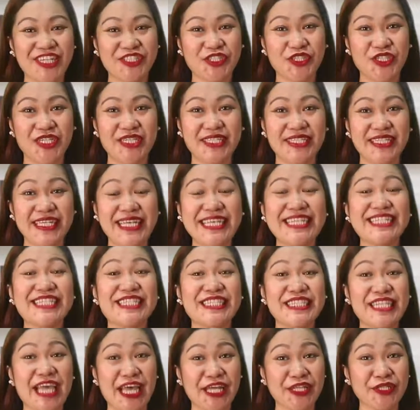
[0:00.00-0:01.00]
session
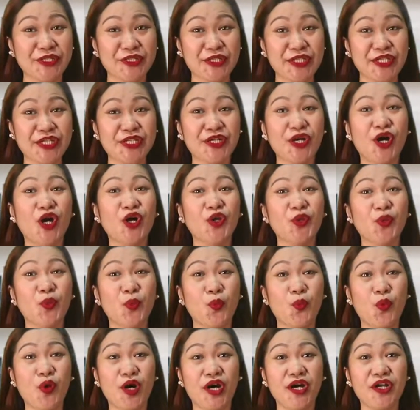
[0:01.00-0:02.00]
is centered
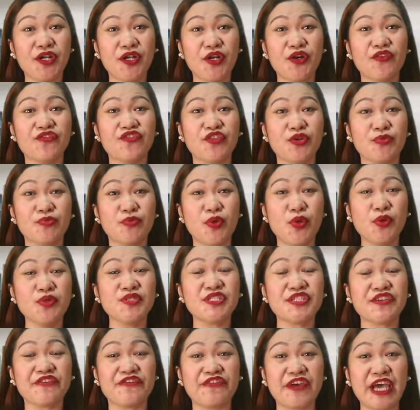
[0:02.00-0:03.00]
on one of the
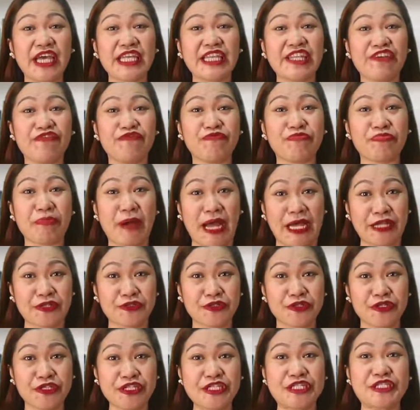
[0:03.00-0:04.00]
most effective
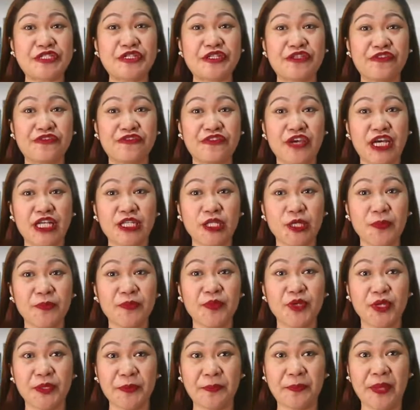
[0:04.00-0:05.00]
patterns to
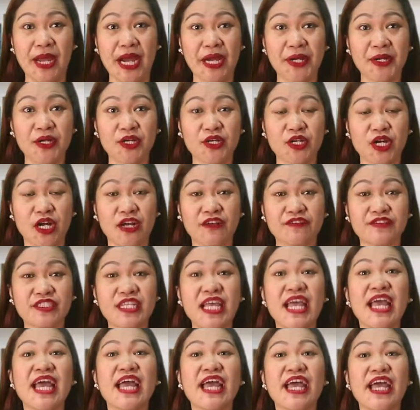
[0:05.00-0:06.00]
develop your
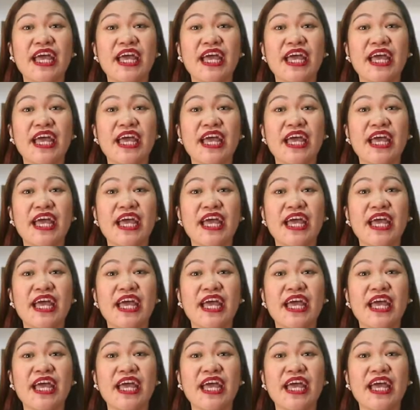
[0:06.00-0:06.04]
paragraphs,